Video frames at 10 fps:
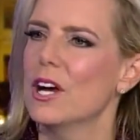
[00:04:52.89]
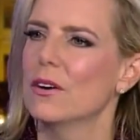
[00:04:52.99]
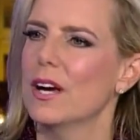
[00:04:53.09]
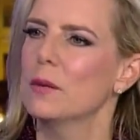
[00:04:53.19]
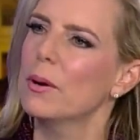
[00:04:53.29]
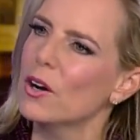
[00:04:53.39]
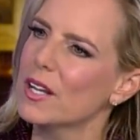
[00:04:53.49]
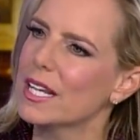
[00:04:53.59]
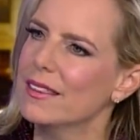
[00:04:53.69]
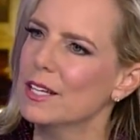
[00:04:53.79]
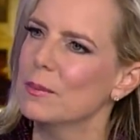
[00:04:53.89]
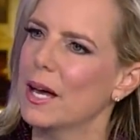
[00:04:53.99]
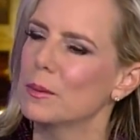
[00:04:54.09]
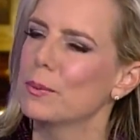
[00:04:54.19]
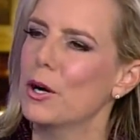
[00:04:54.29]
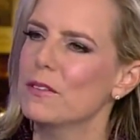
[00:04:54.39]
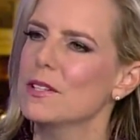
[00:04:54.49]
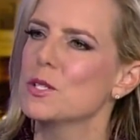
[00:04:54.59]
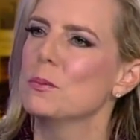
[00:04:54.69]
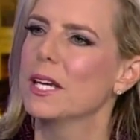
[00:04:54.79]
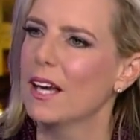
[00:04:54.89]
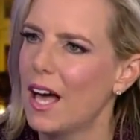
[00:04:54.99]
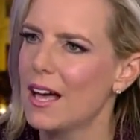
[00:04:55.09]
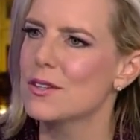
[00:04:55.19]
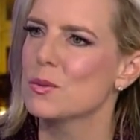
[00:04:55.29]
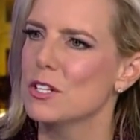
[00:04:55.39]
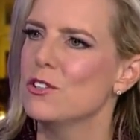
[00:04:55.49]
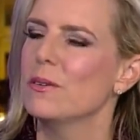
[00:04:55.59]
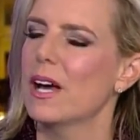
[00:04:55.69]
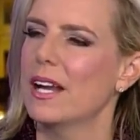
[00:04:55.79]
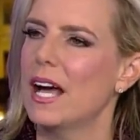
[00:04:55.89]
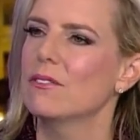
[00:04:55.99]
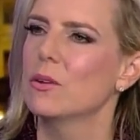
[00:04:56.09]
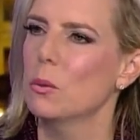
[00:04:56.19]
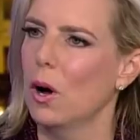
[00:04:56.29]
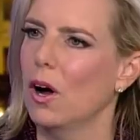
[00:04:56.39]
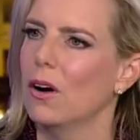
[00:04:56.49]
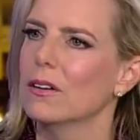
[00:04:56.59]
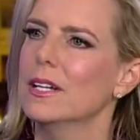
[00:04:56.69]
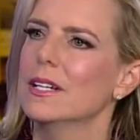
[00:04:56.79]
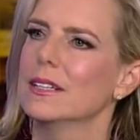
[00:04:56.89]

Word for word: No. And part of that, think about it. Part of it is because we do not have the wall